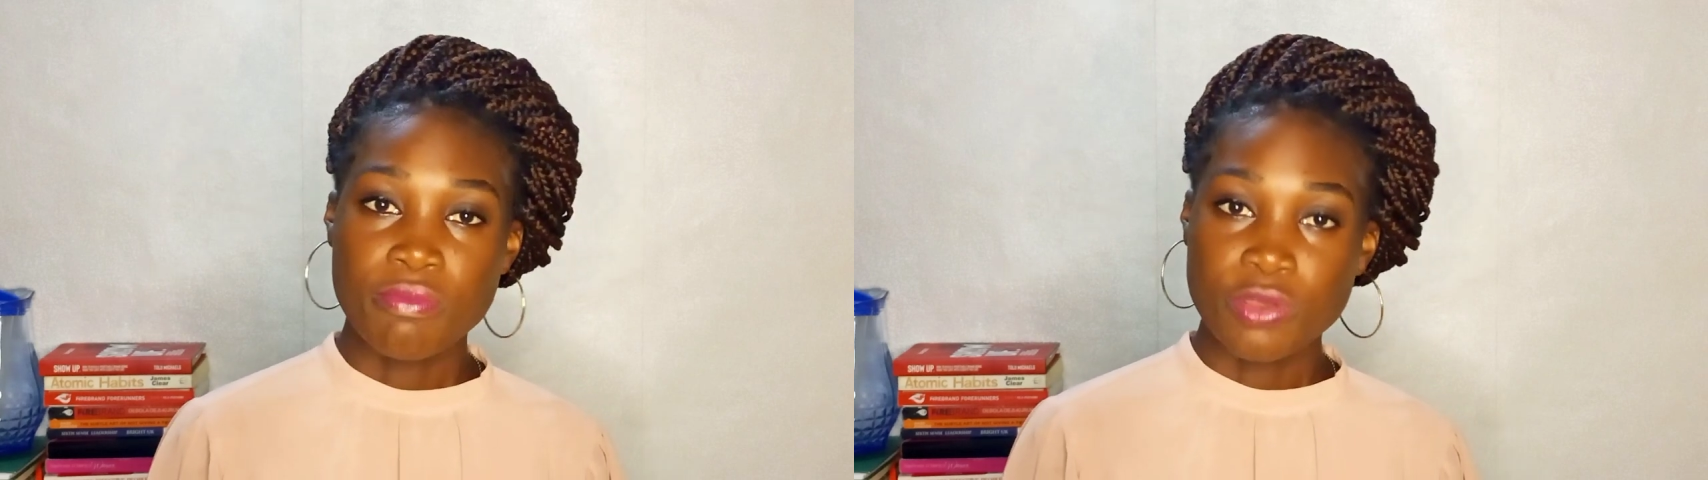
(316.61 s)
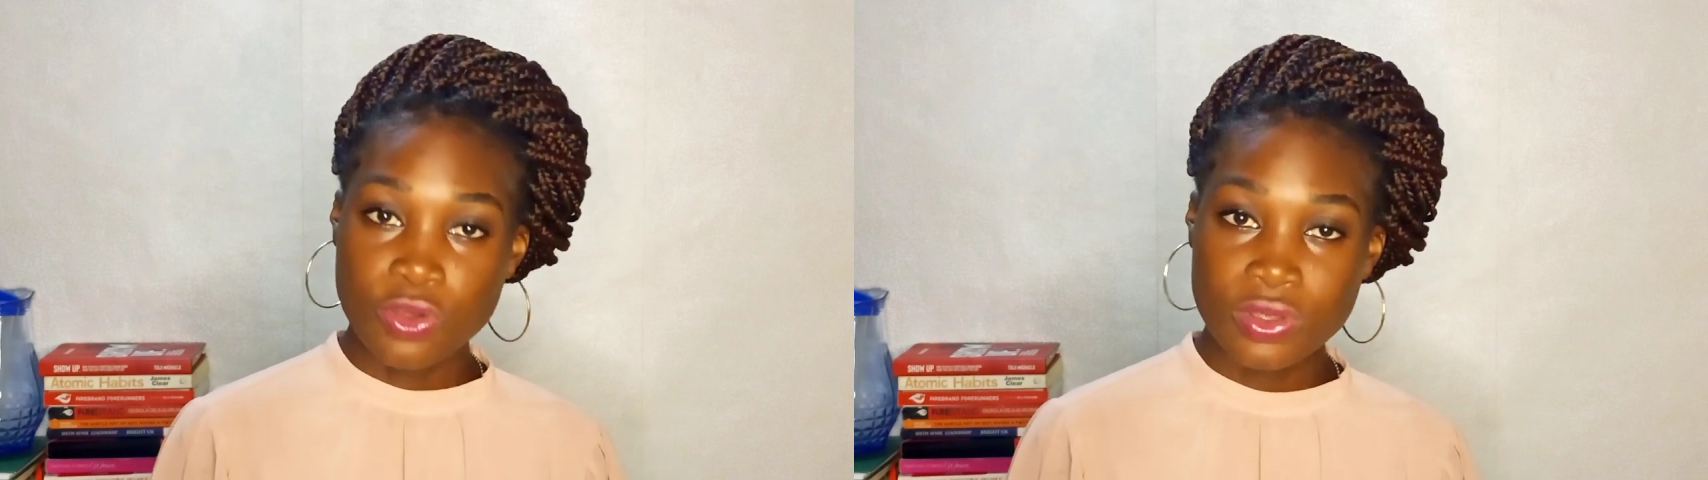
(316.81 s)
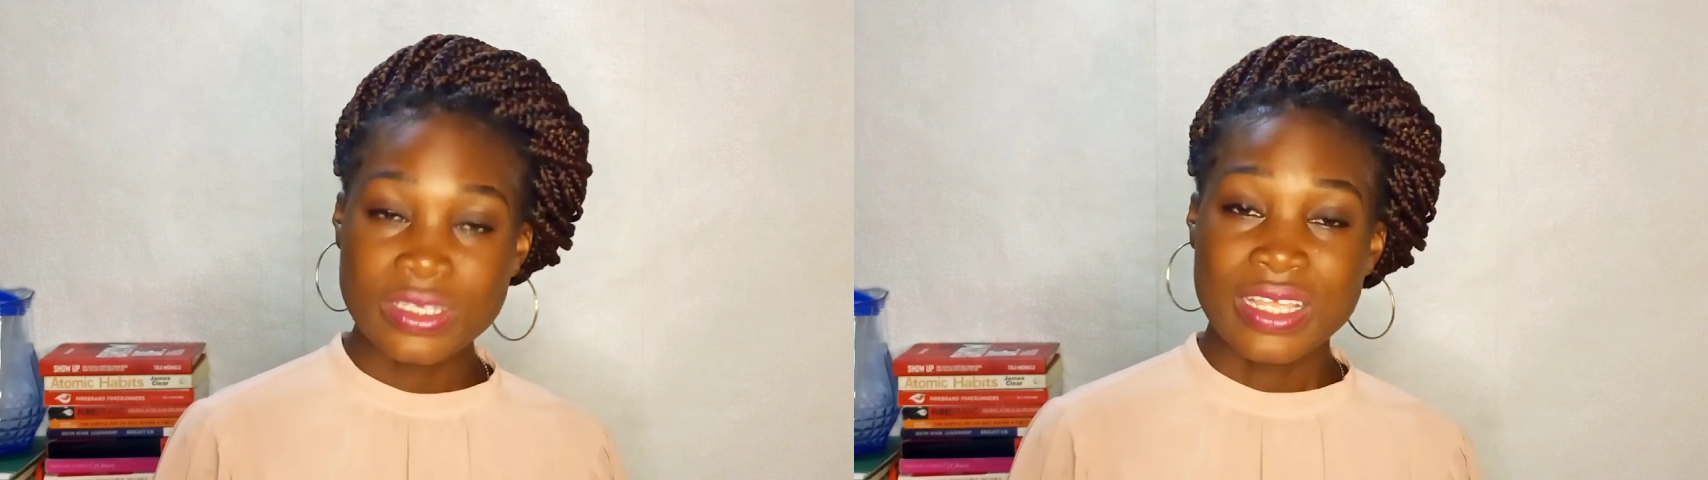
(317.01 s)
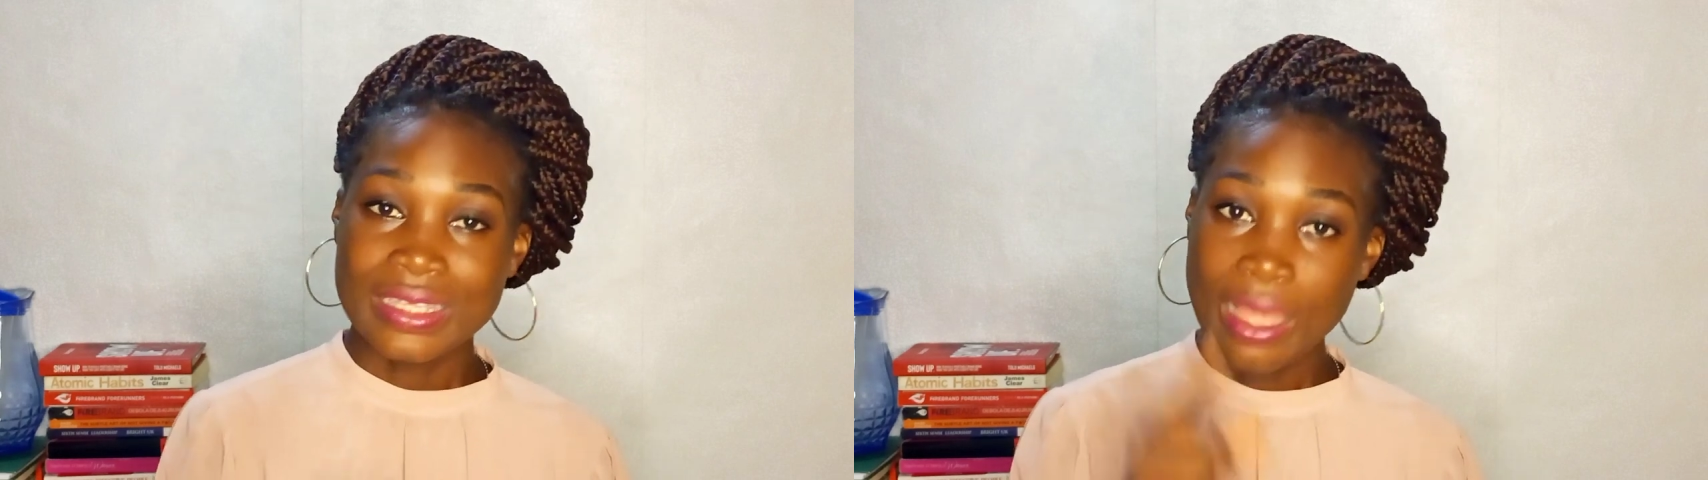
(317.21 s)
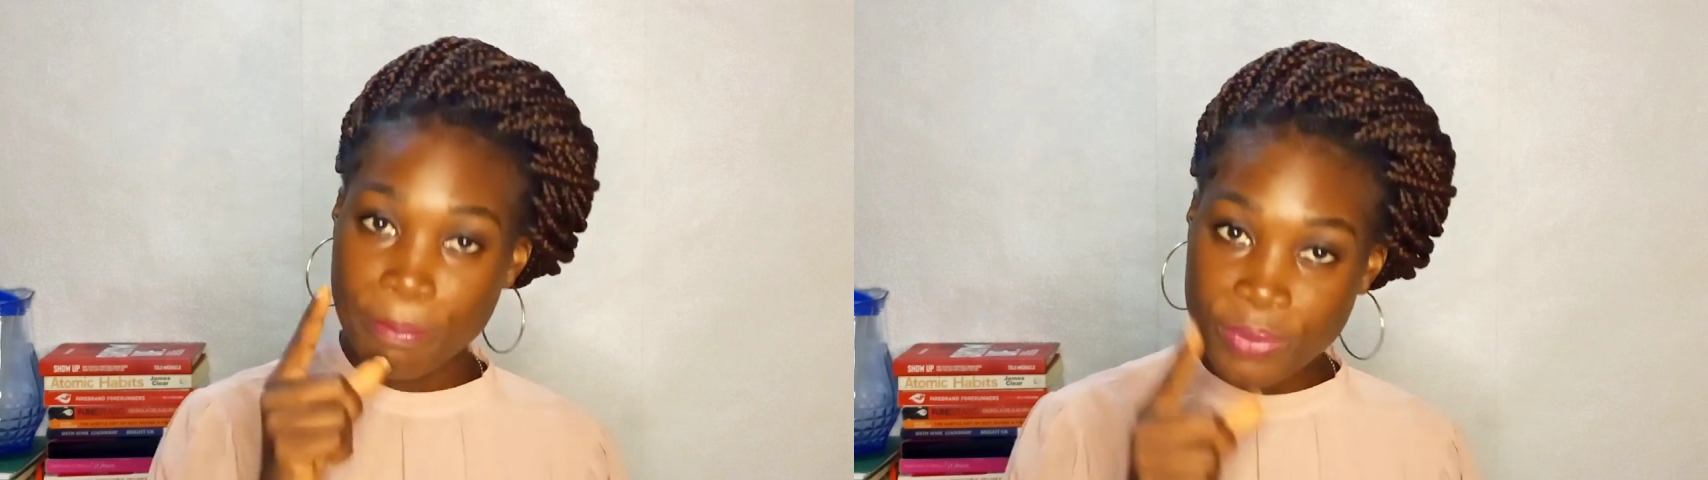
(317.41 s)
because
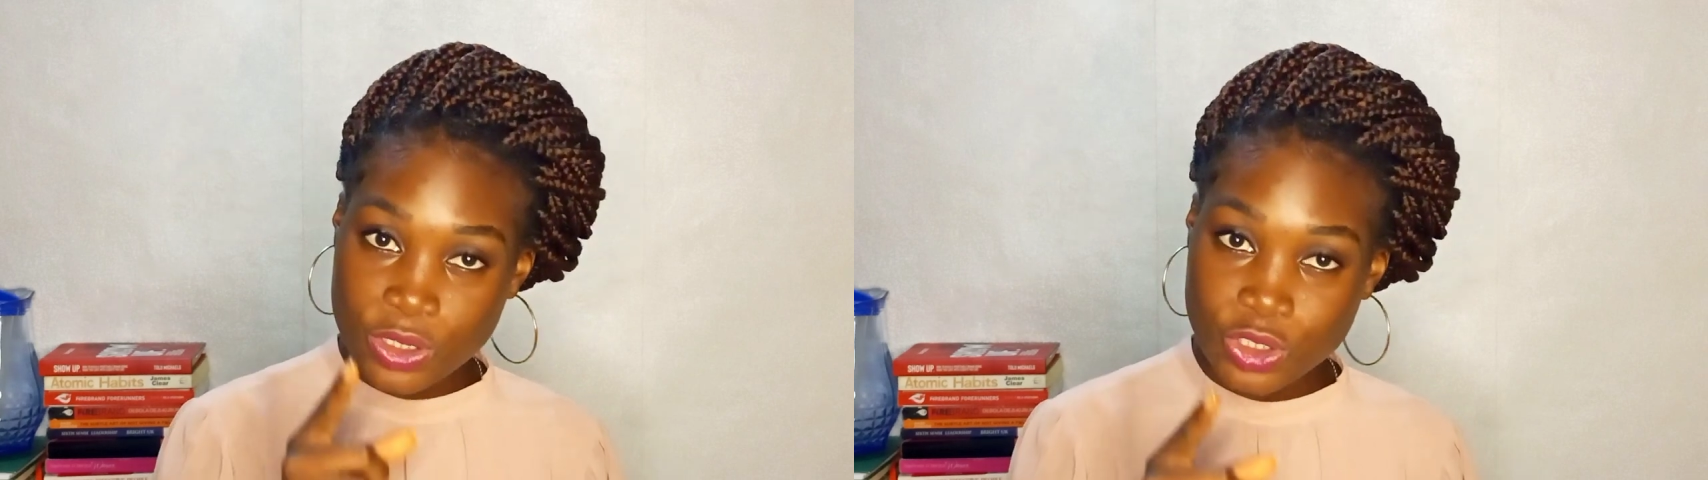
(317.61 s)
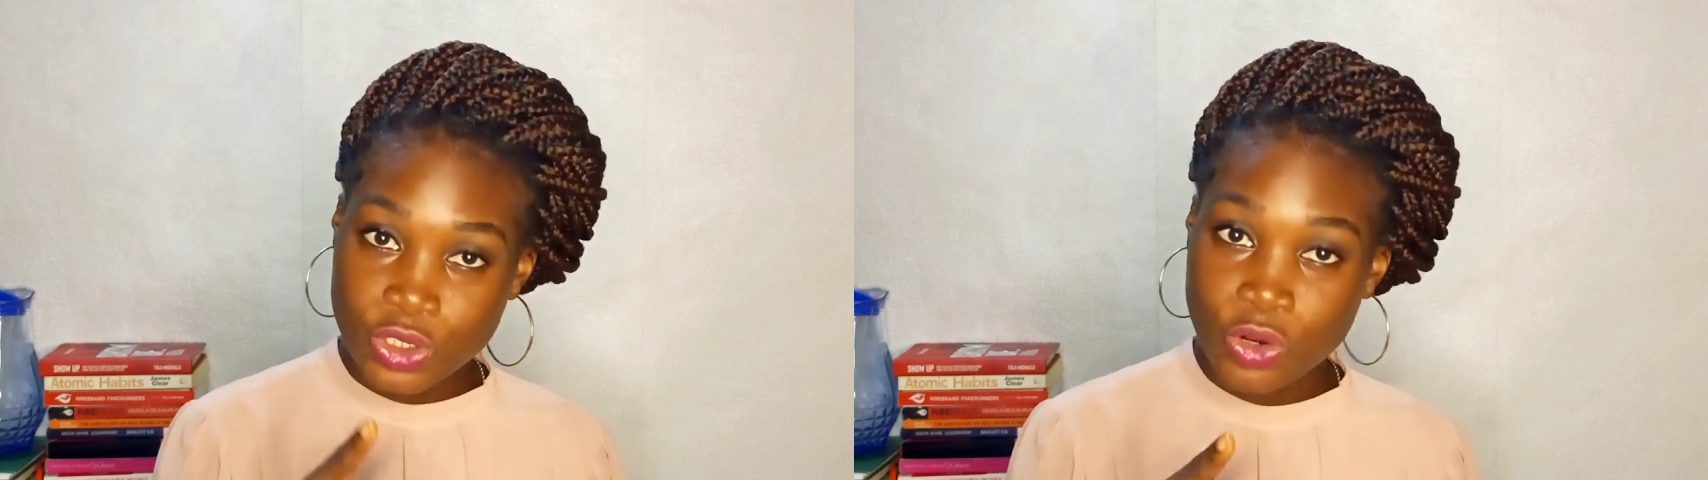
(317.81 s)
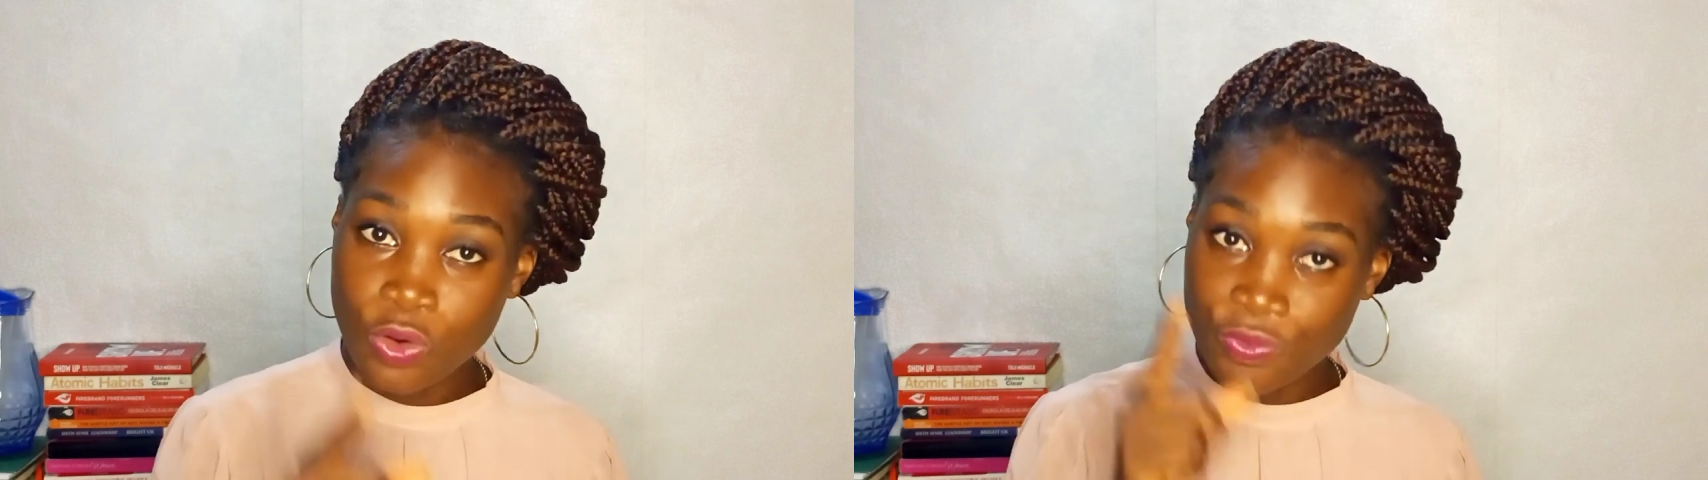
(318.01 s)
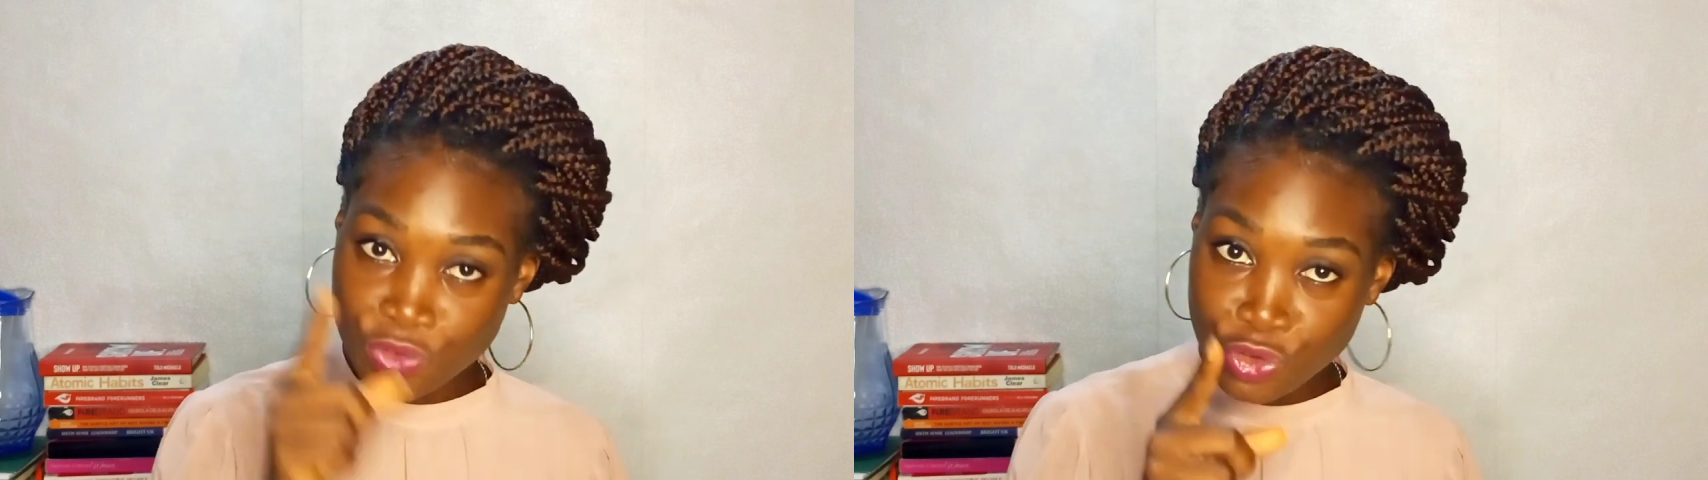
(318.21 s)
that picture of